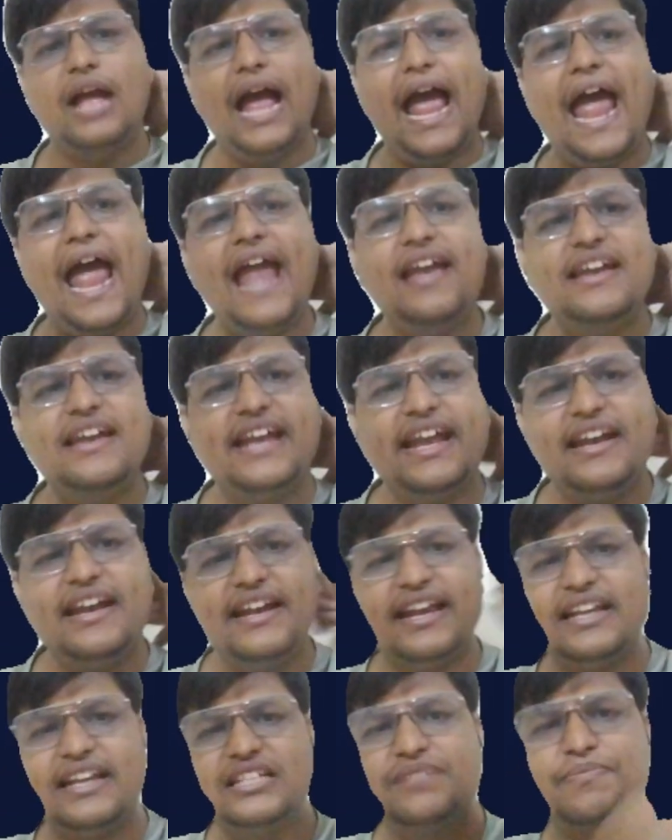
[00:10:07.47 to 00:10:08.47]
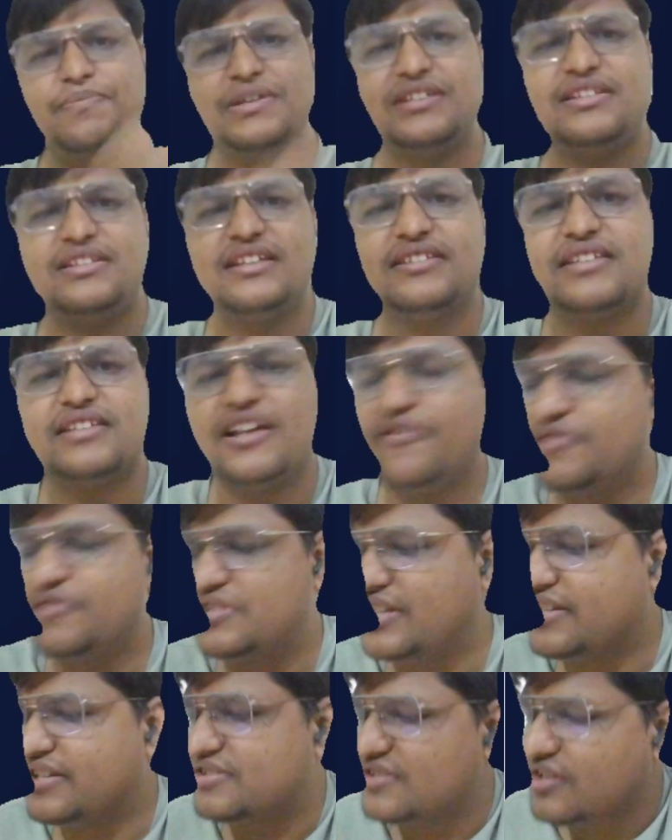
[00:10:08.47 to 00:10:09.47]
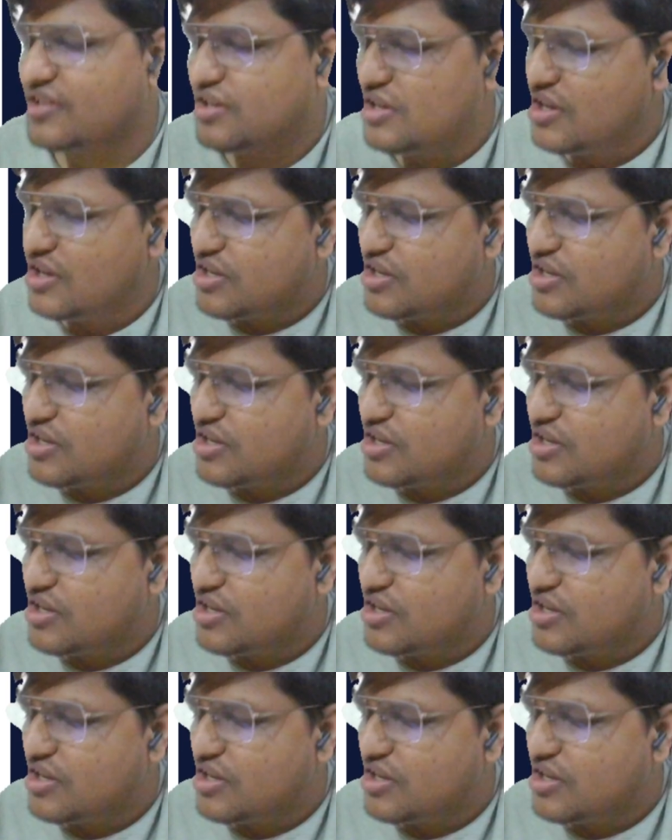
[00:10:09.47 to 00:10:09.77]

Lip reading: And then there is business services.